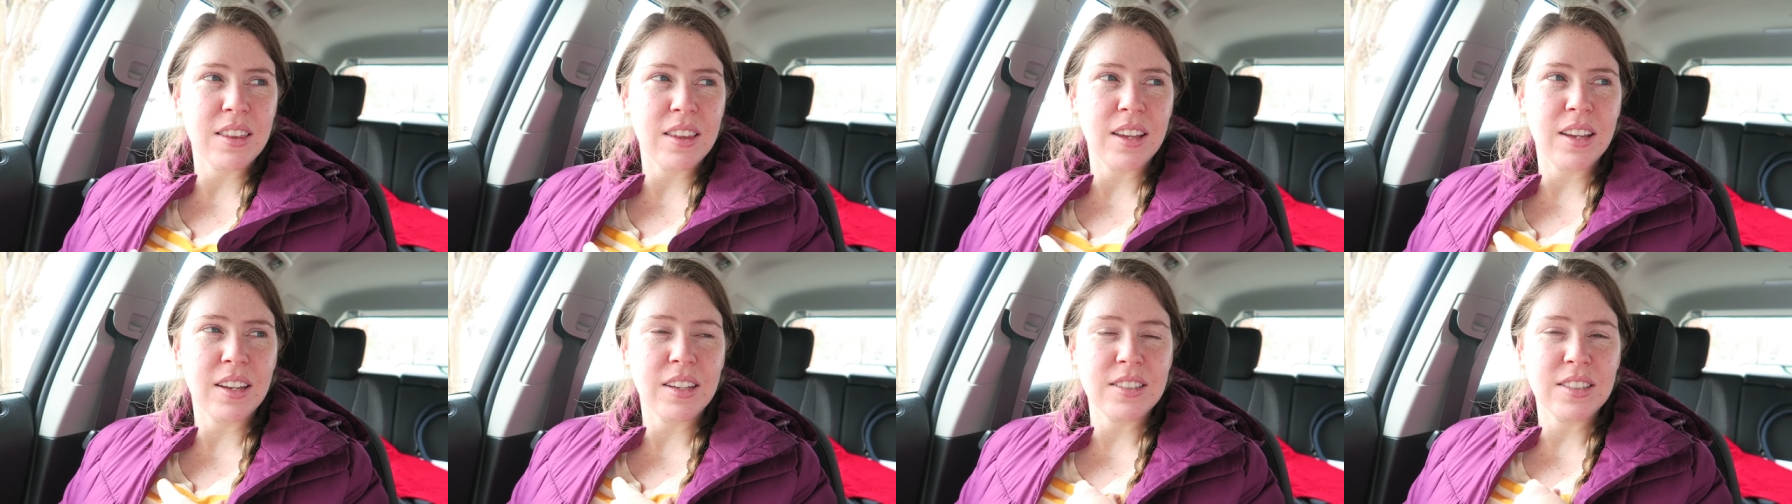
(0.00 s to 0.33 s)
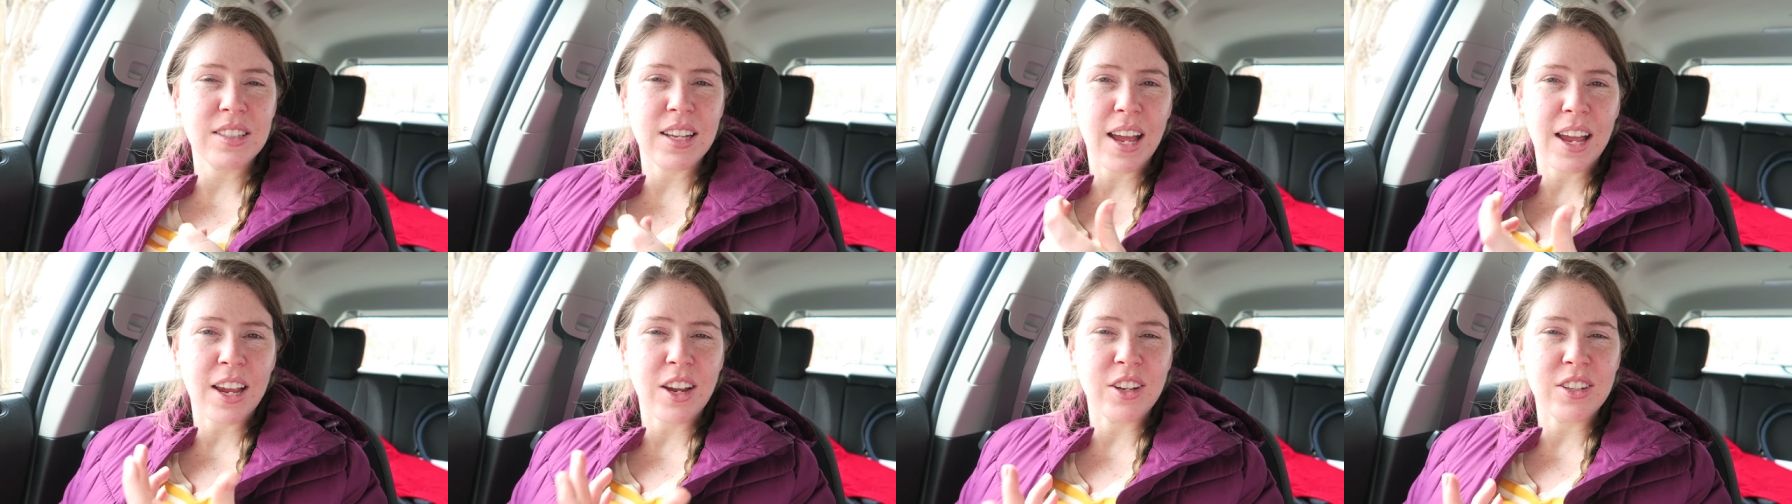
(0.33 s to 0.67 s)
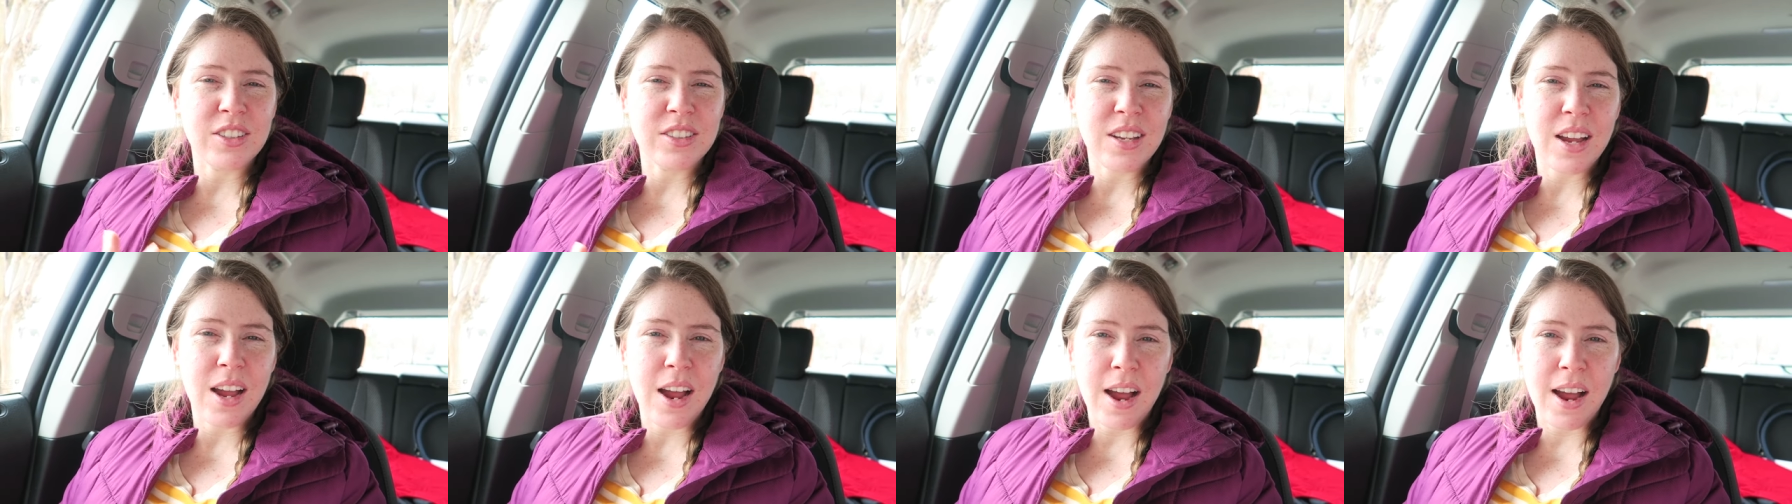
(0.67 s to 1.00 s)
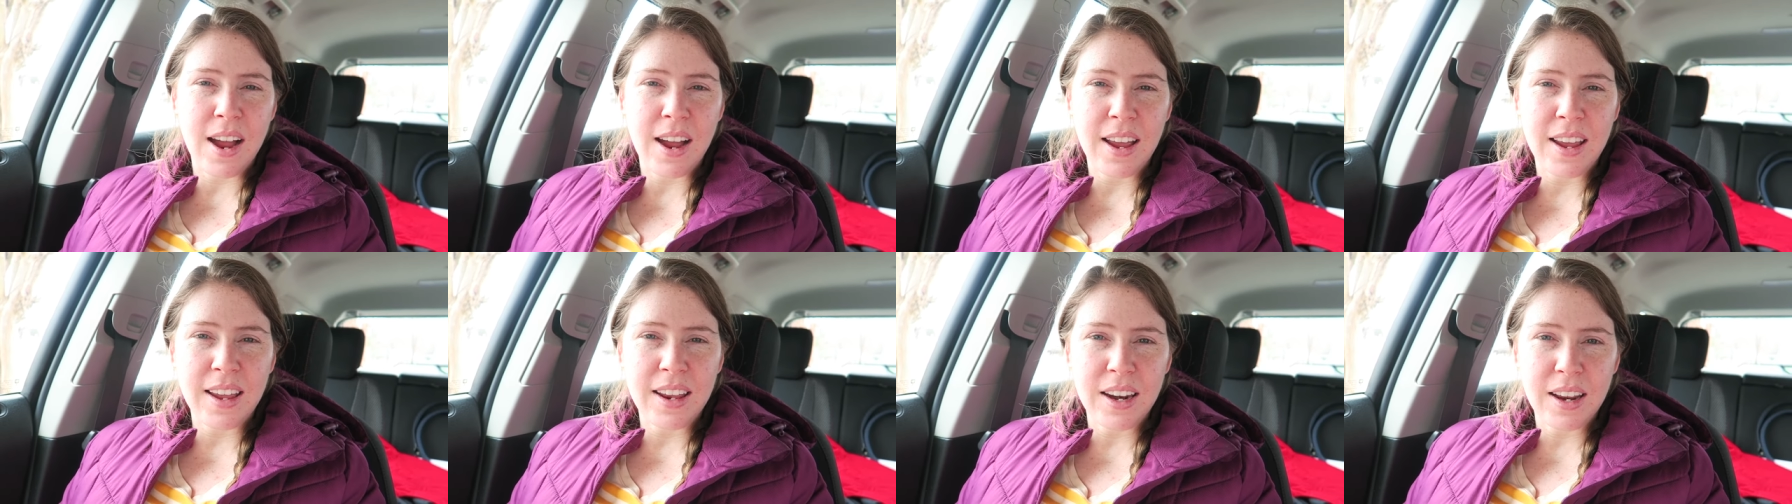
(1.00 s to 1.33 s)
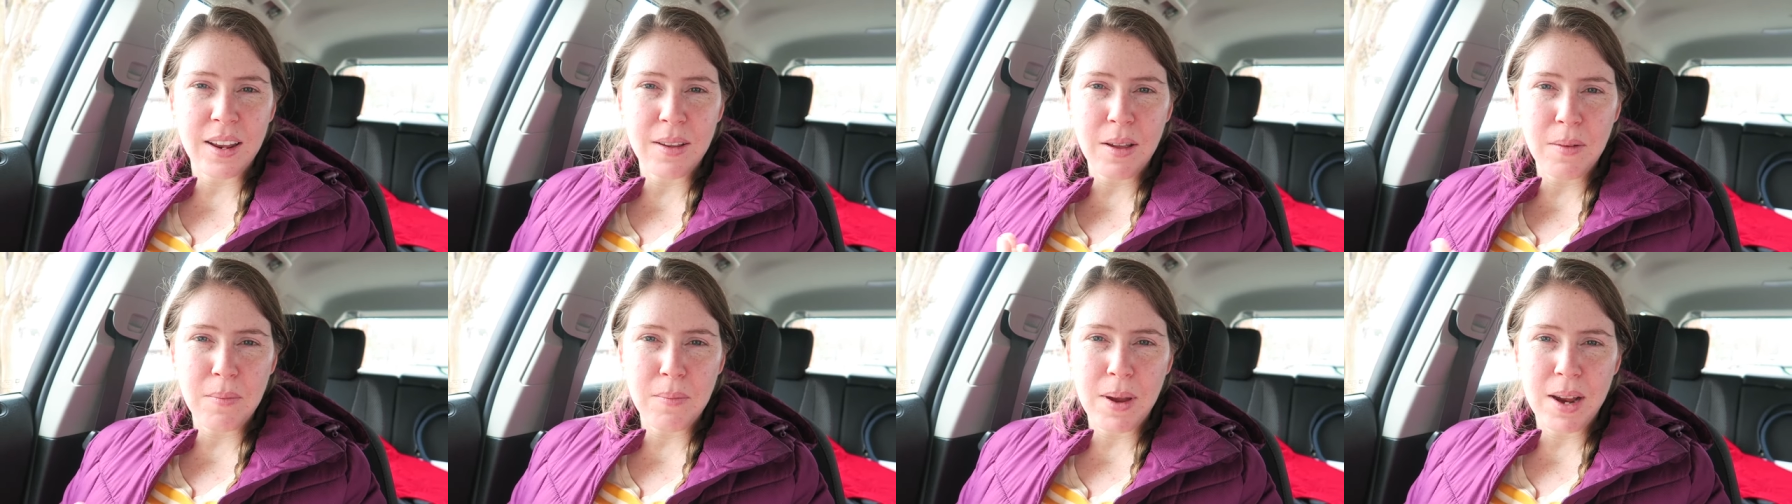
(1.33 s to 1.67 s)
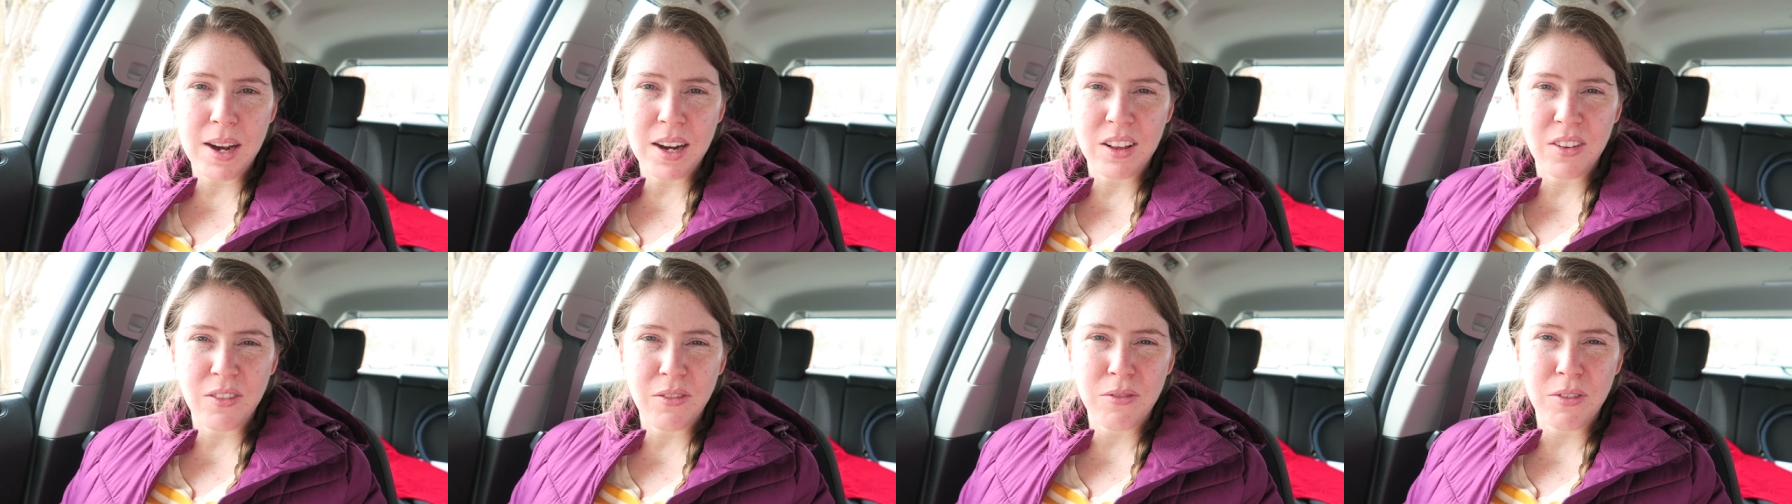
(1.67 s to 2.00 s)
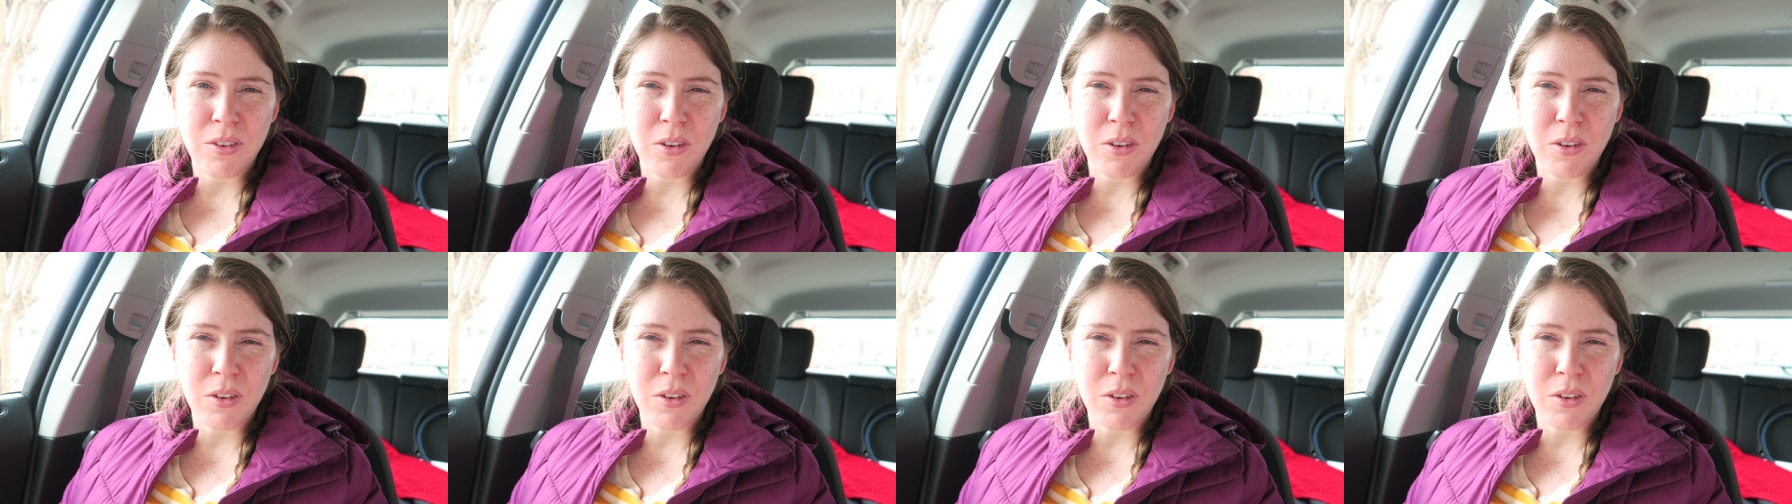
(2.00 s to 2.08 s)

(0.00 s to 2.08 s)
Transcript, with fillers: things that I could tie and it made it